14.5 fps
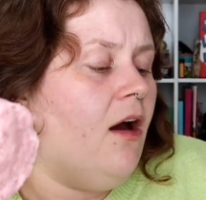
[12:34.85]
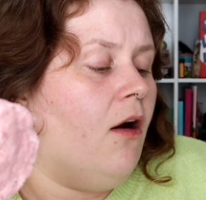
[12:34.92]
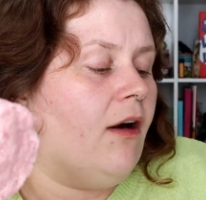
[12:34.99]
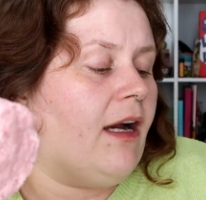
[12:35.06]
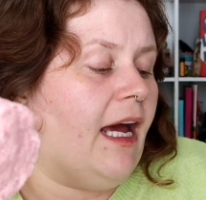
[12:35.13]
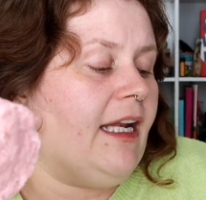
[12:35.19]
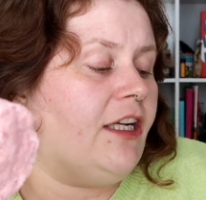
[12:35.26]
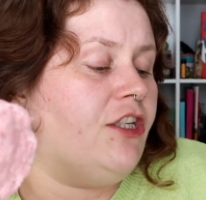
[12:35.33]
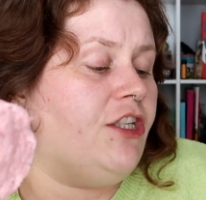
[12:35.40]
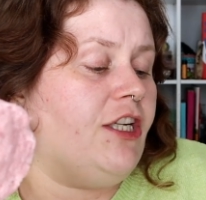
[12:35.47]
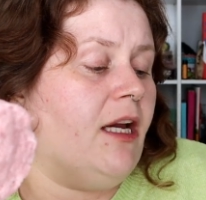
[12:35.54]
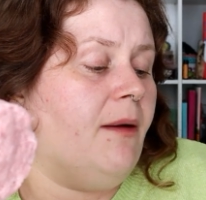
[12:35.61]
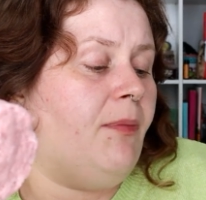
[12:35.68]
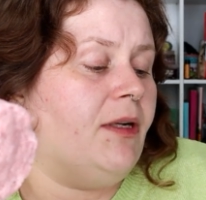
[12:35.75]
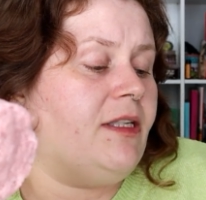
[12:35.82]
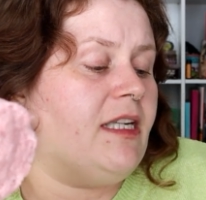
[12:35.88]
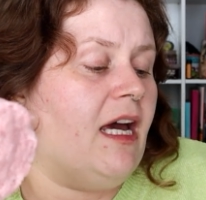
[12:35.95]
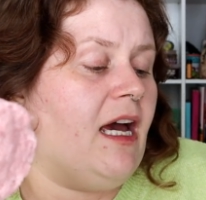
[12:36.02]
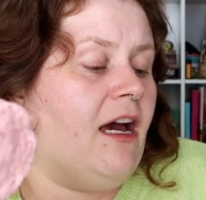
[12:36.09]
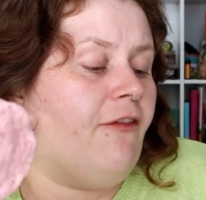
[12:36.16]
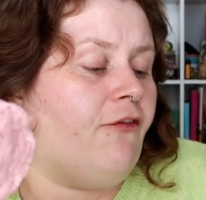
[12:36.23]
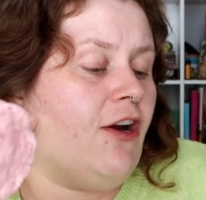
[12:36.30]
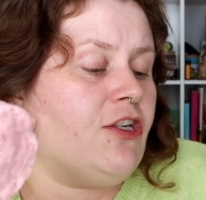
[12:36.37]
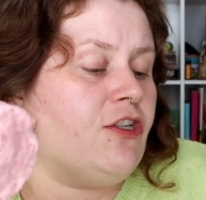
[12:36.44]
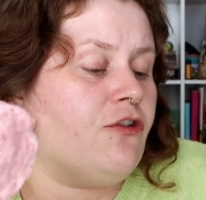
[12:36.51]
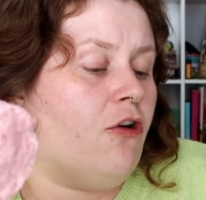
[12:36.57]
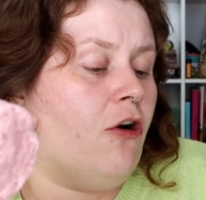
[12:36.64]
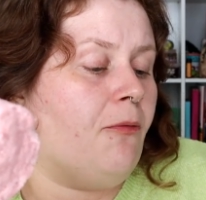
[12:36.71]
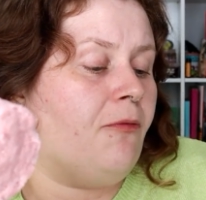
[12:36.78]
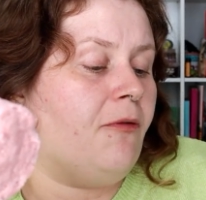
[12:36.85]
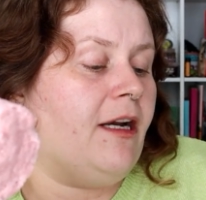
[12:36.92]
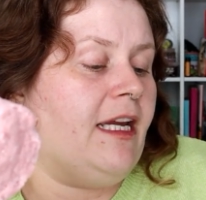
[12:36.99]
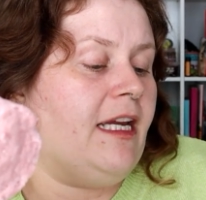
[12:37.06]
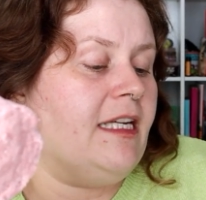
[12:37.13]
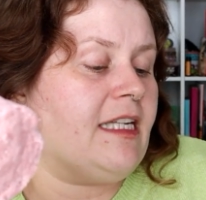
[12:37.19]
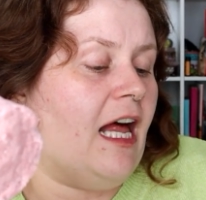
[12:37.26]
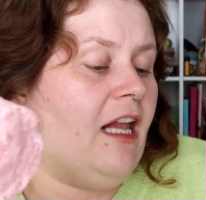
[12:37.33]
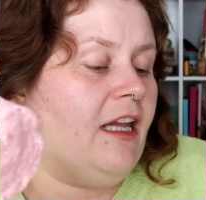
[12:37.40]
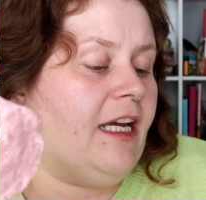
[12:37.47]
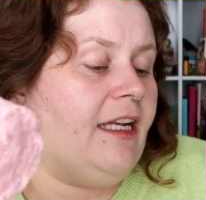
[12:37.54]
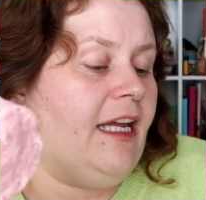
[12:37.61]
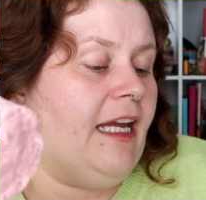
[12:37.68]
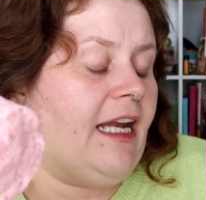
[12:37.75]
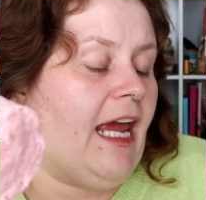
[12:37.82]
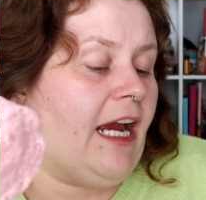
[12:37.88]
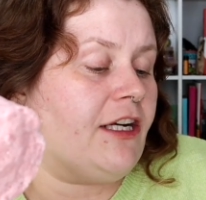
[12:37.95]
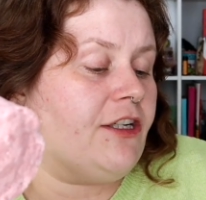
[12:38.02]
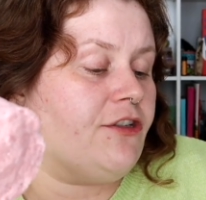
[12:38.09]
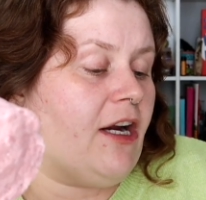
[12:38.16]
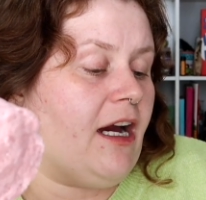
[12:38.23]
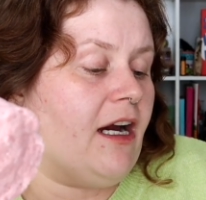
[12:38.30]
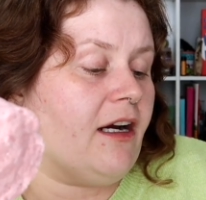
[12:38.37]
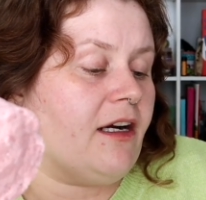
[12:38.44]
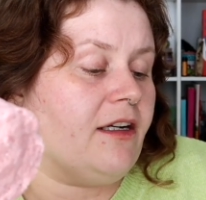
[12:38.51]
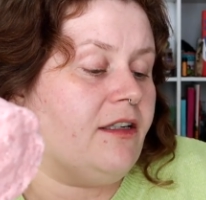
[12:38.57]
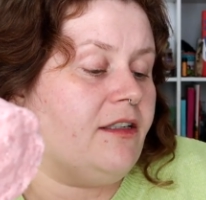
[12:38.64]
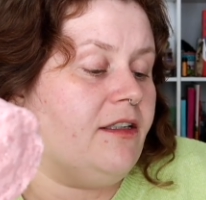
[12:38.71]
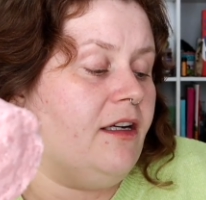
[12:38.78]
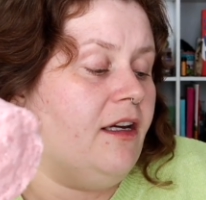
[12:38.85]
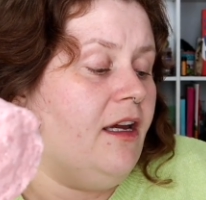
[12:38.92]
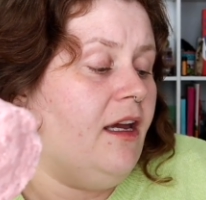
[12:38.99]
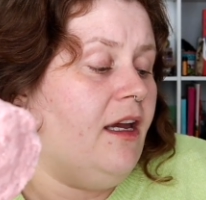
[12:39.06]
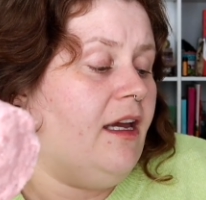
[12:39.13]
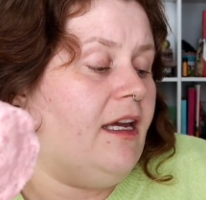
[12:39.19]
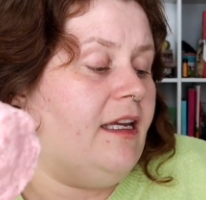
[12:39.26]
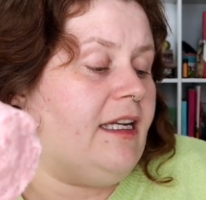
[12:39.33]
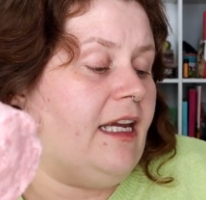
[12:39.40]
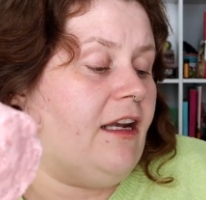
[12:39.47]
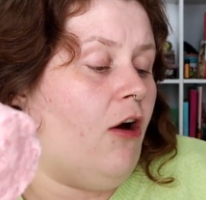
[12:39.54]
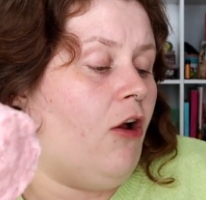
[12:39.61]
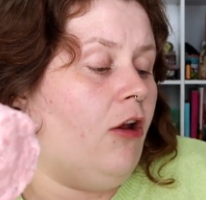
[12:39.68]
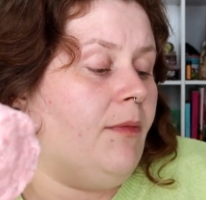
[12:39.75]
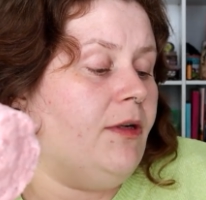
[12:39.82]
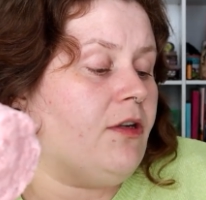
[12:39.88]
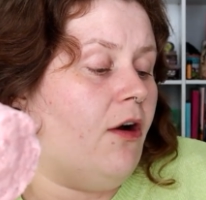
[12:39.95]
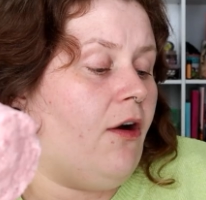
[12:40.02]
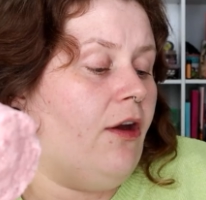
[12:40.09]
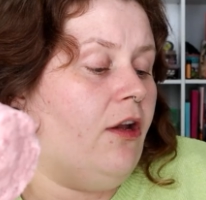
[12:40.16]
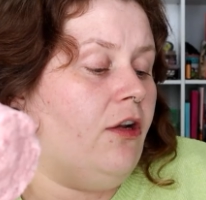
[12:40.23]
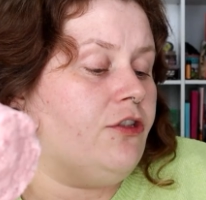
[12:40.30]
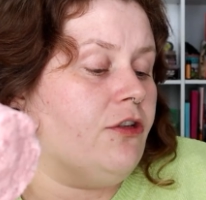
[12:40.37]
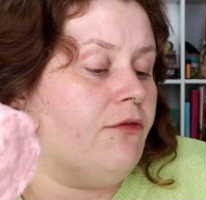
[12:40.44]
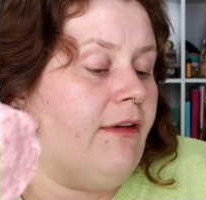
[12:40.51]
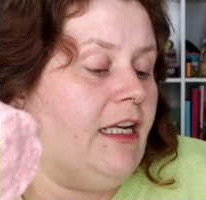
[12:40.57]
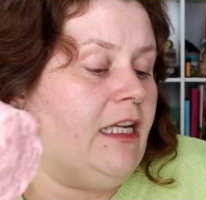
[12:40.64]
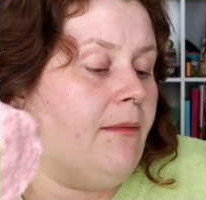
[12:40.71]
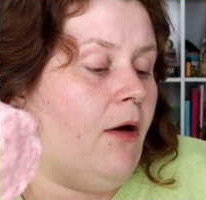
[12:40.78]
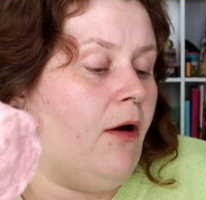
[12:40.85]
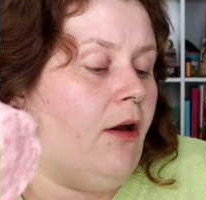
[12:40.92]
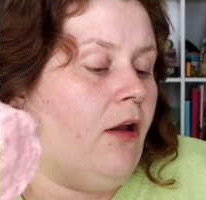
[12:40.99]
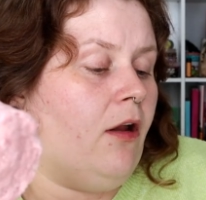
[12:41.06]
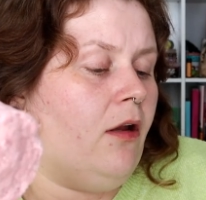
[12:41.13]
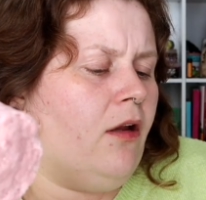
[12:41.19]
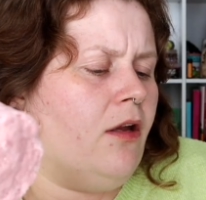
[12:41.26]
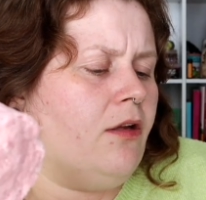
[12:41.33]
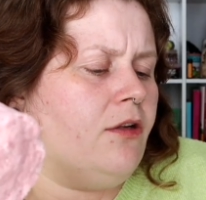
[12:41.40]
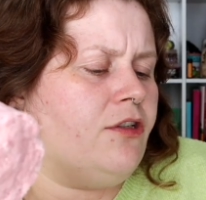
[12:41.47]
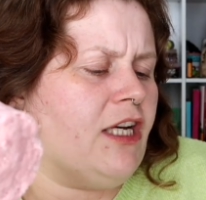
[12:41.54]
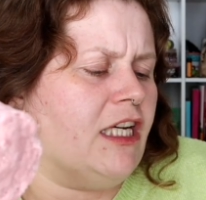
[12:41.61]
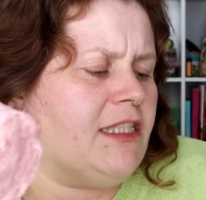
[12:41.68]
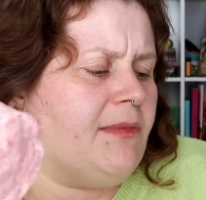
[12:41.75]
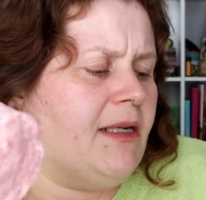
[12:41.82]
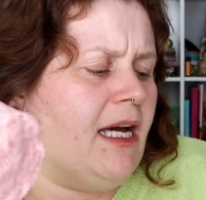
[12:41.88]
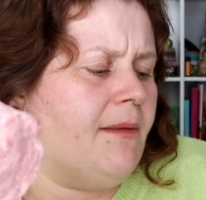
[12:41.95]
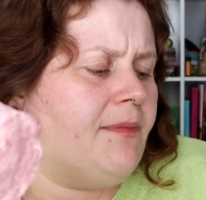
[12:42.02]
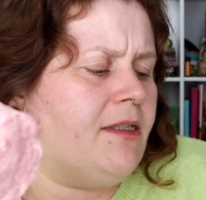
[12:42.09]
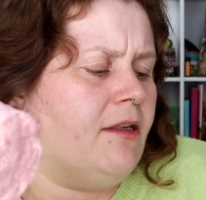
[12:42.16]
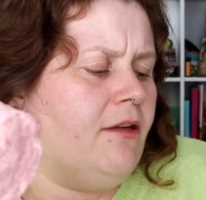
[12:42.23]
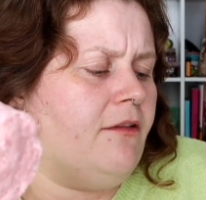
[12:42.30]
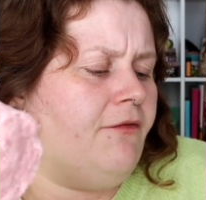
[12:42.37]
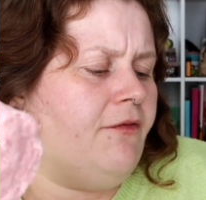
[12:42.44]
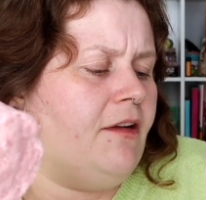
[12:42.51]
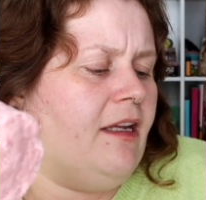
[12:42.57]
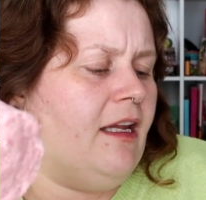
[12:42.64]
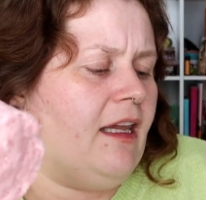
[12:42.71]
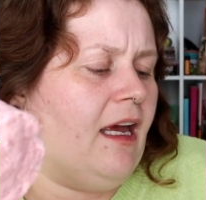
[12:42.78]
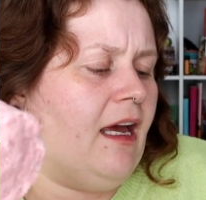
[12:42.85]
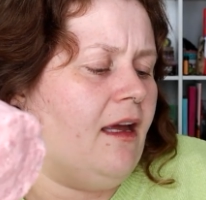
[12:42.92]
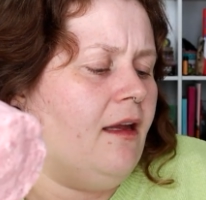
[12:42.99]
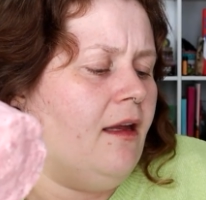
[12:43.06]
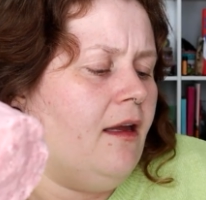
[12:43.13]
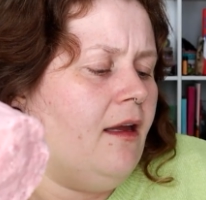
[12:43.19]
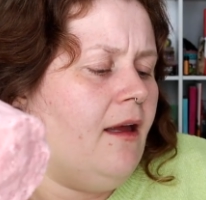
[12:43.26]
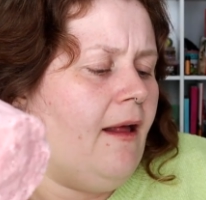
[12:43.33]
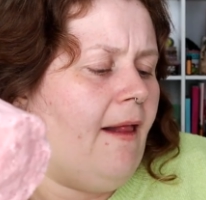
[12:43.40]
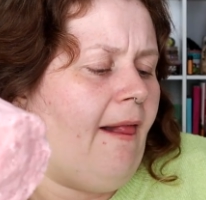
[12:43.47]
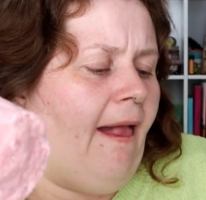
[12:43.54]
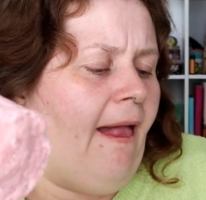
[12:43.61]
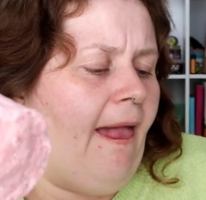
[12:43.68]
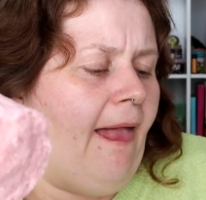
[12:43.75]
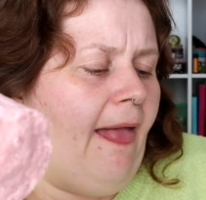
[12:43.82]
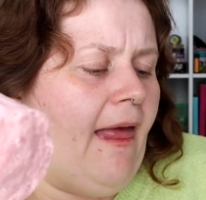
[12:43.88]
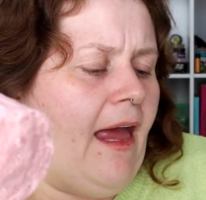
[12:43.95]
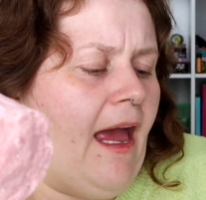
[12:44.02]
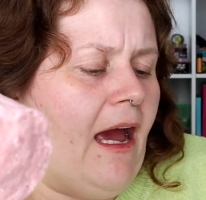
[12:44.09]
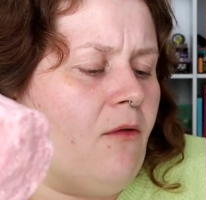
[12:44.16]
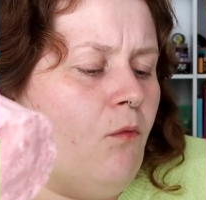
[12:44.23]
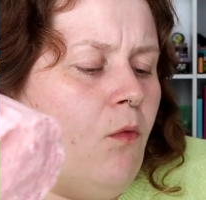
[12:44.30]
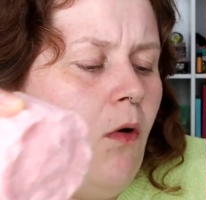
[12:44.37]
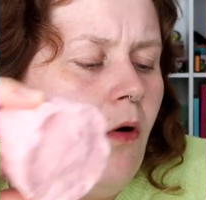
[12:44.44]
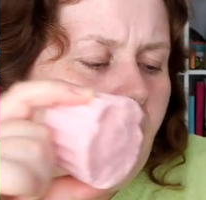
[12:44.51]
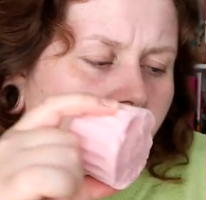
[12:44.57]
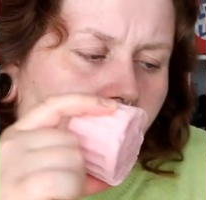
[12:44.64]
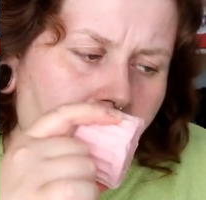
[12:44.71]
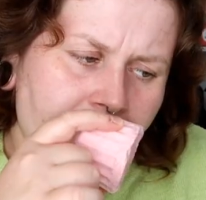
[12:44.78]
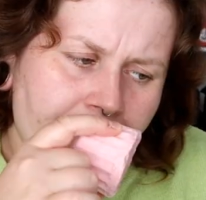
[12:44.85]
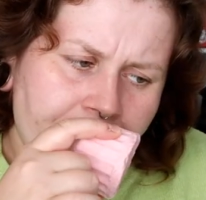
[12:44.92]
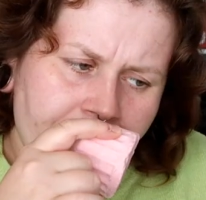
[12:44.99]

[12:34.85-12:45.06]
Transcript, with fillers: organic shea butter, fresh strawberries, alkanet extract, in almond oil, geranium oil, jasmine absolute, vanilla, uh, and water.